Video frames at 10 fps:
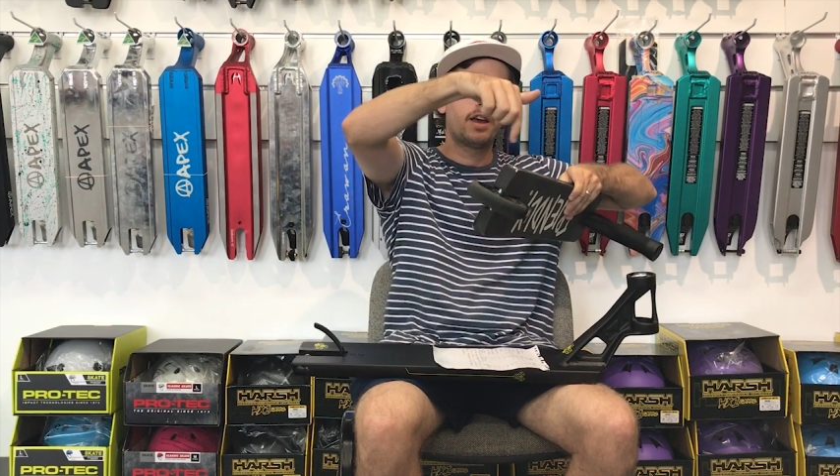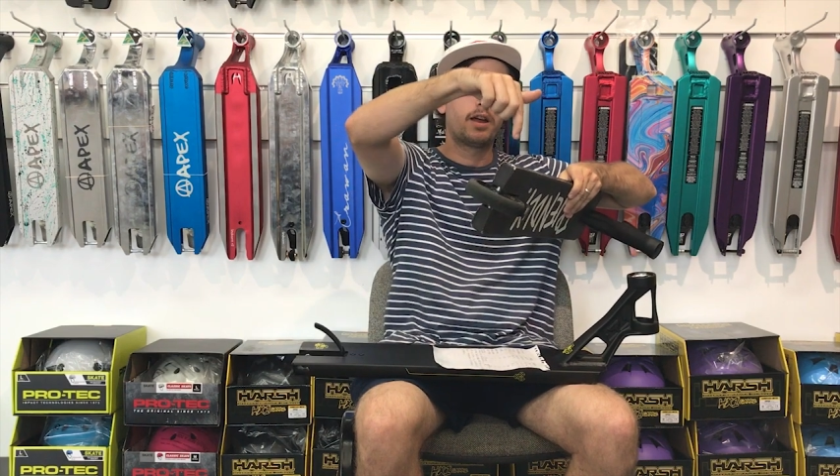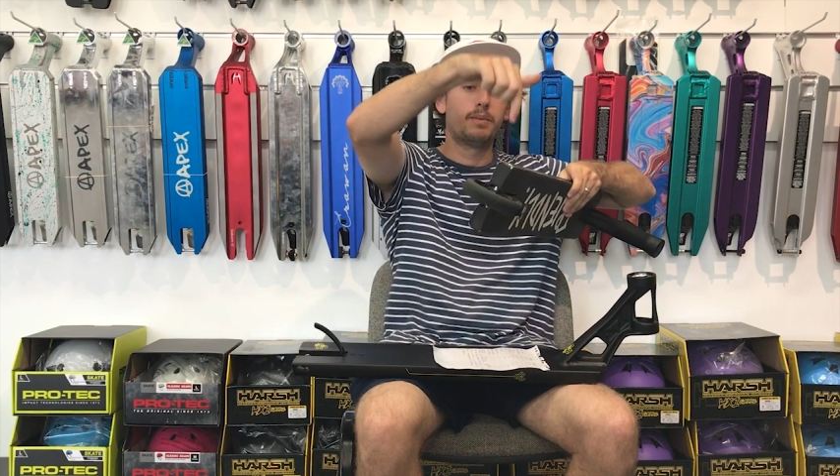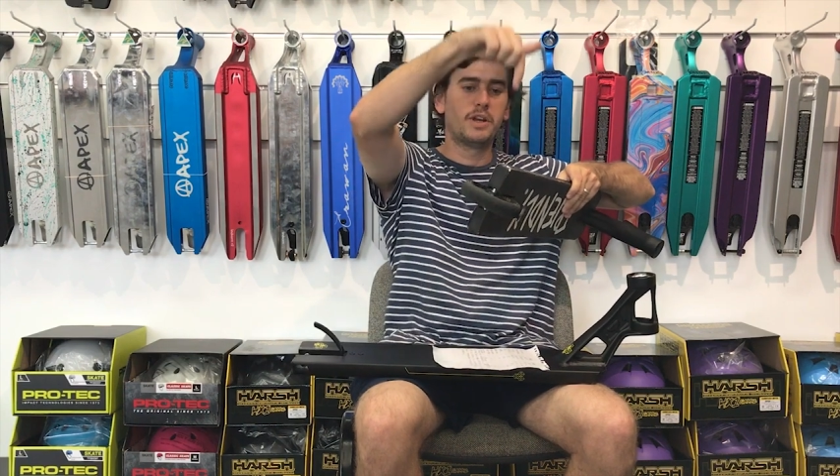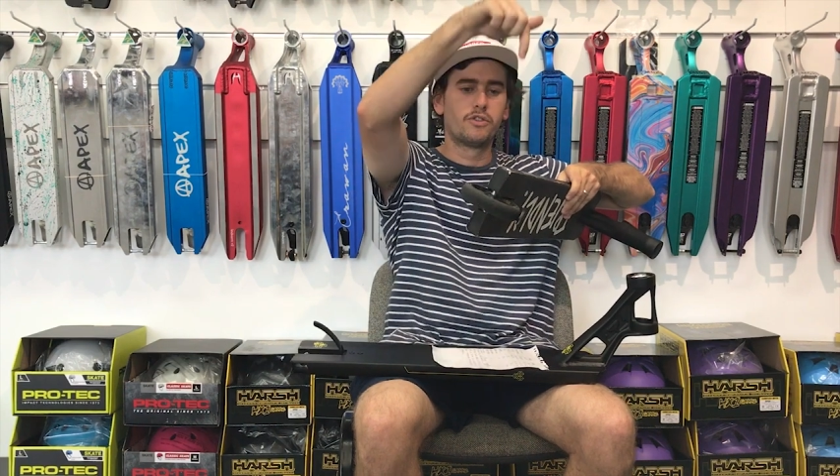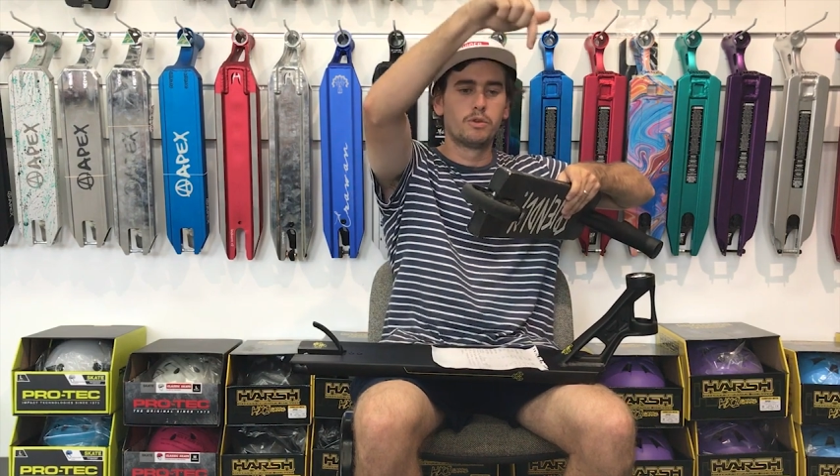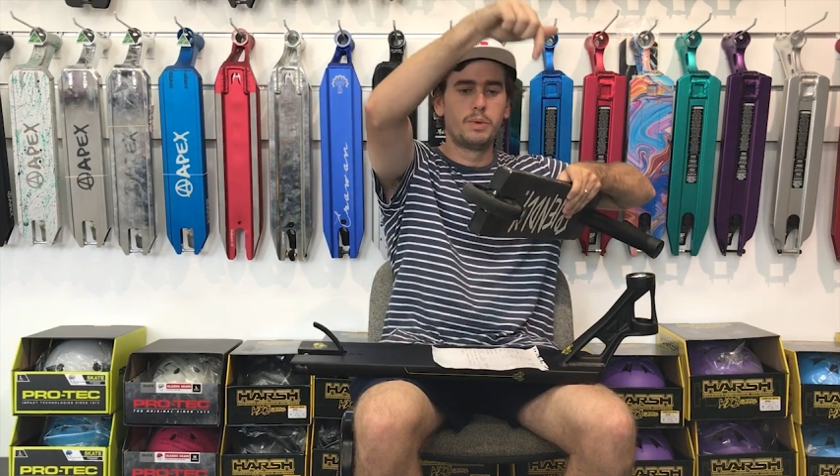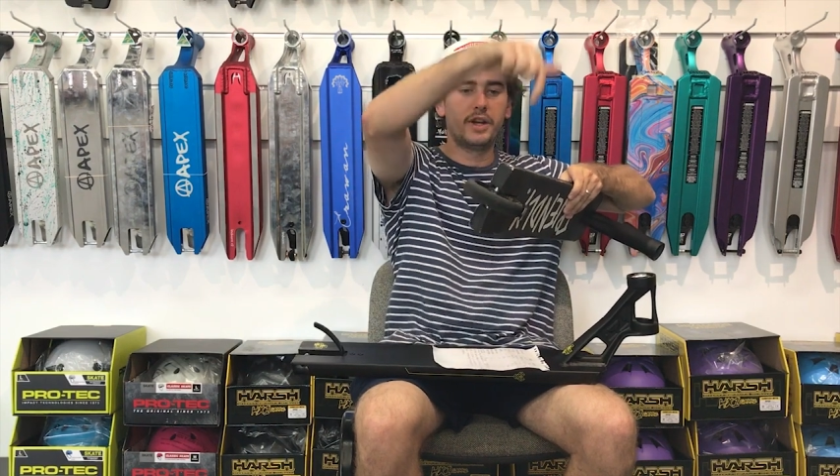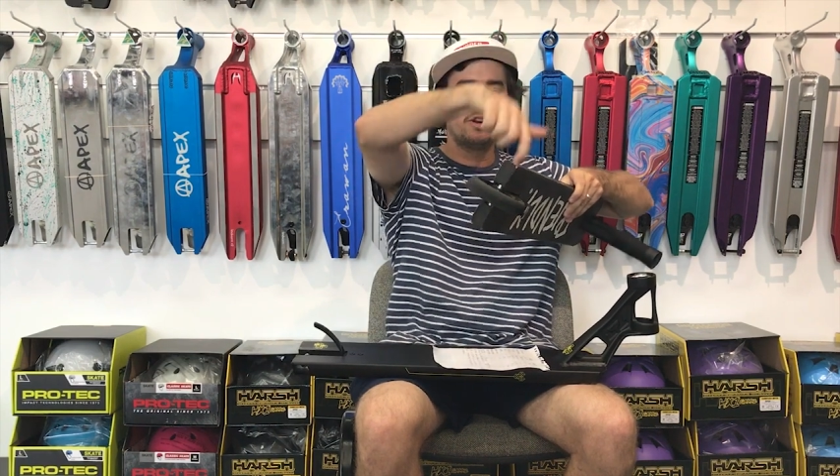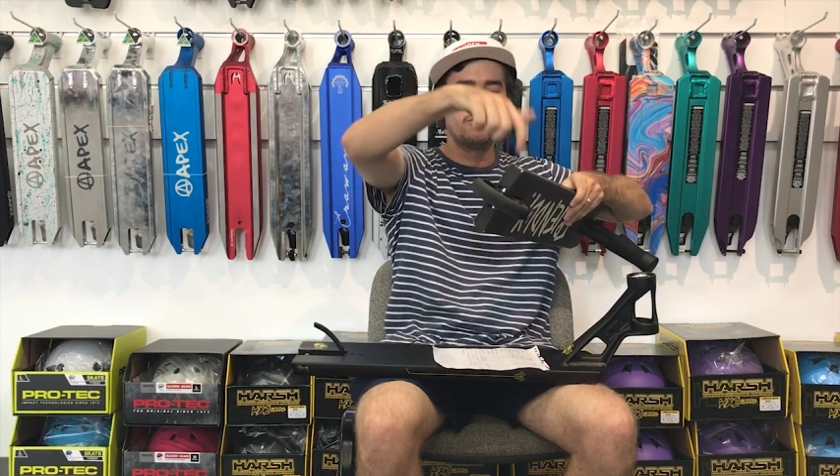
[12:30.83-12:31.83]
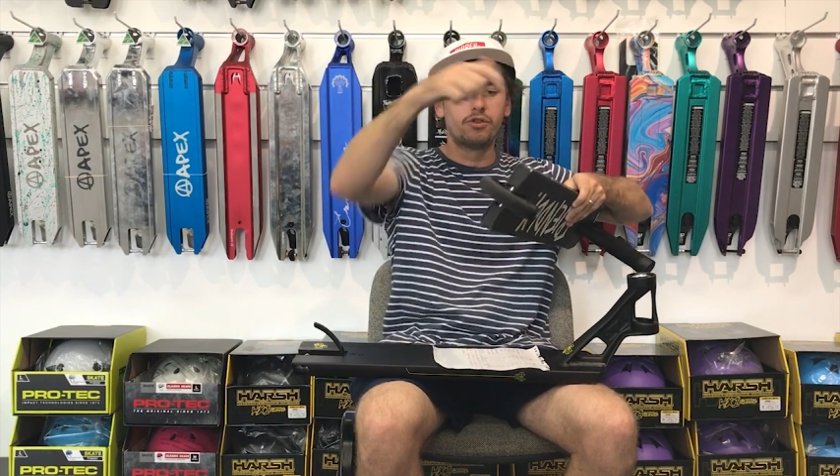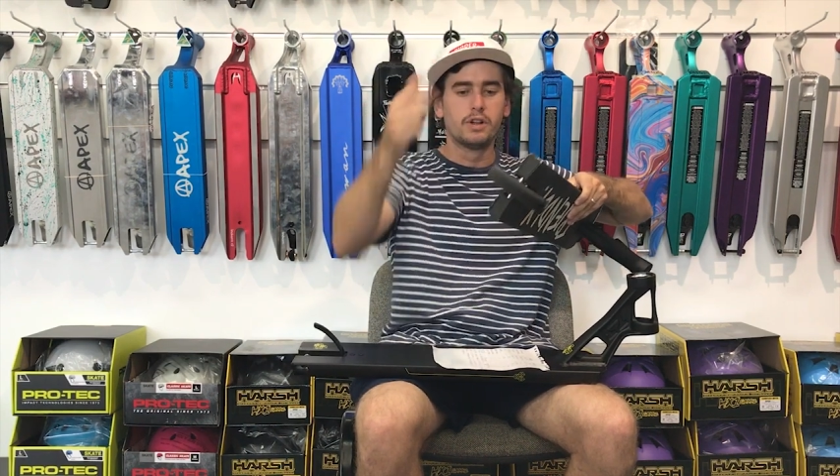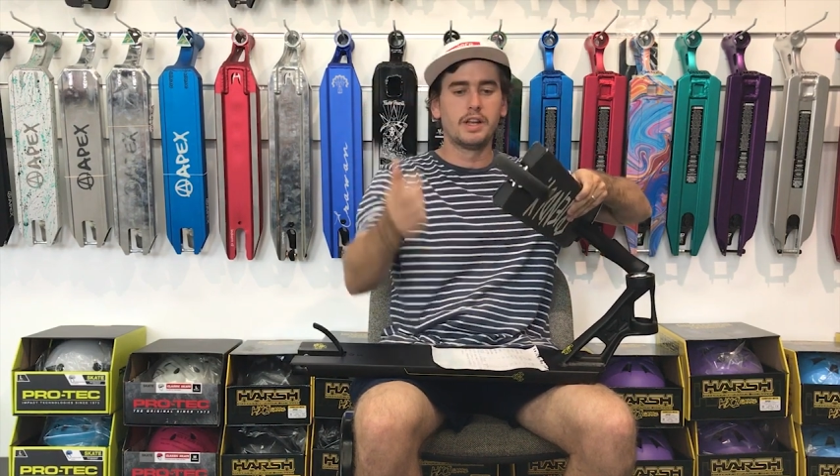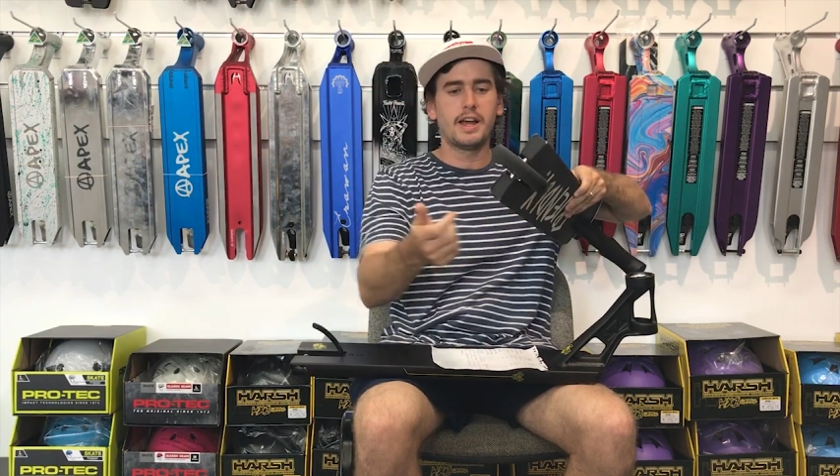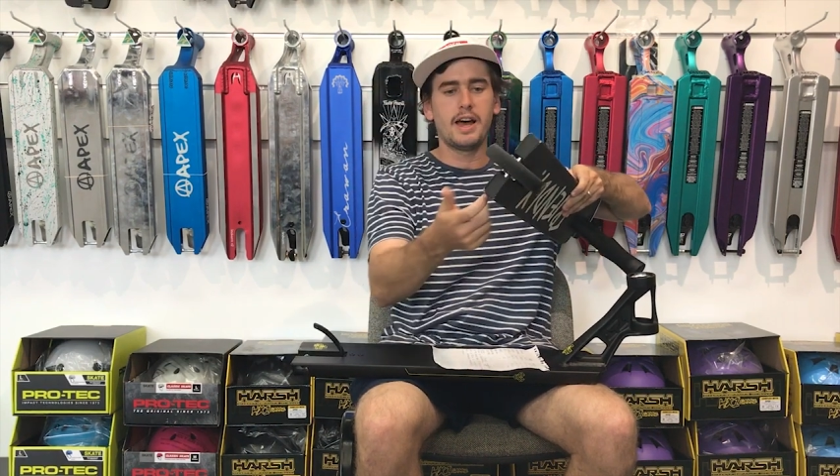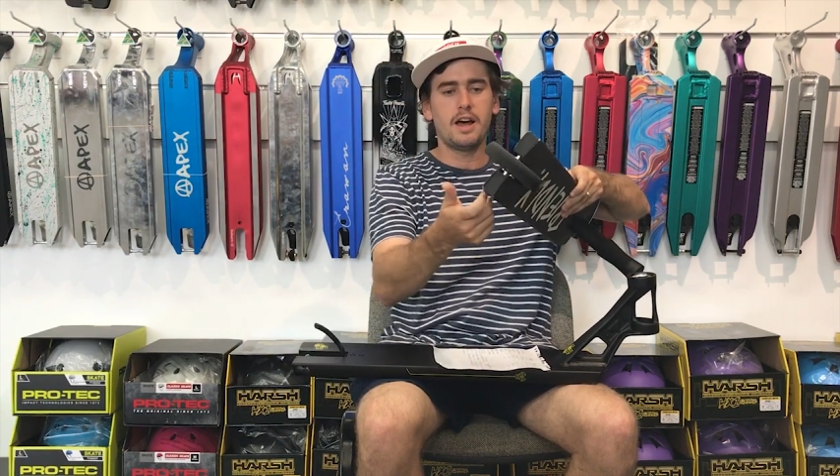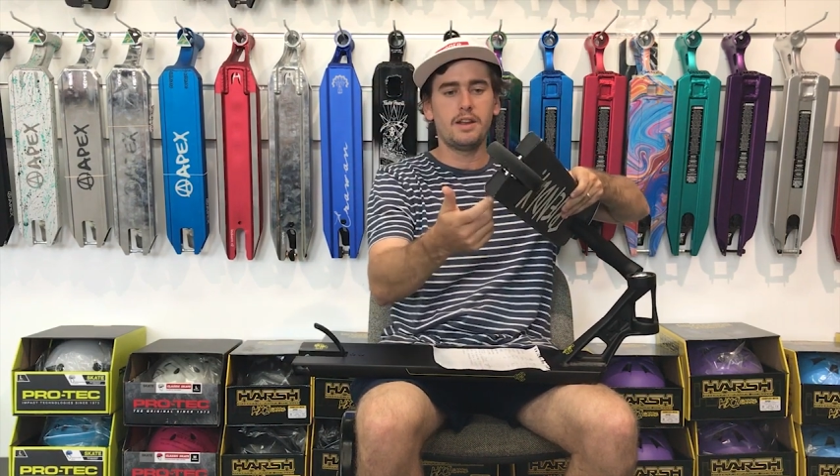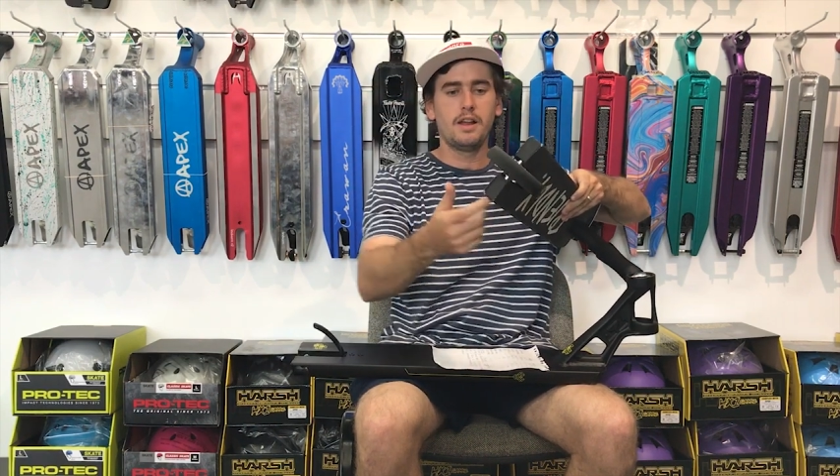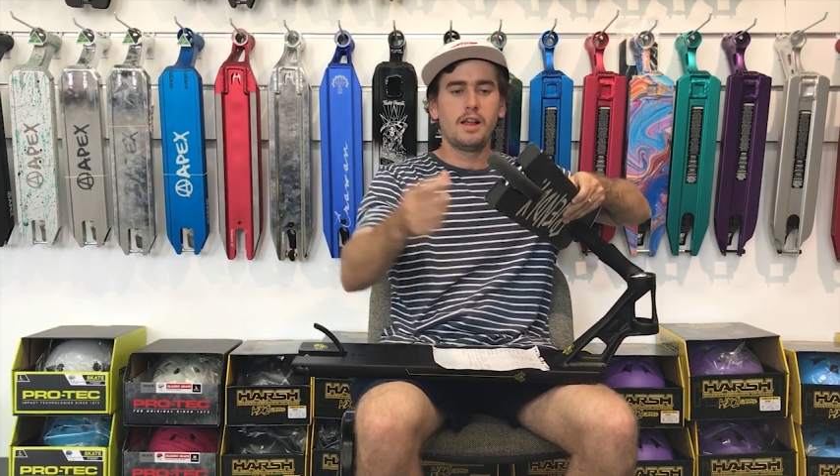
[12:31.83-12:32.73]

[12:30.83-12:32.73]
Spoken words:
get a big drill bit, drill it out,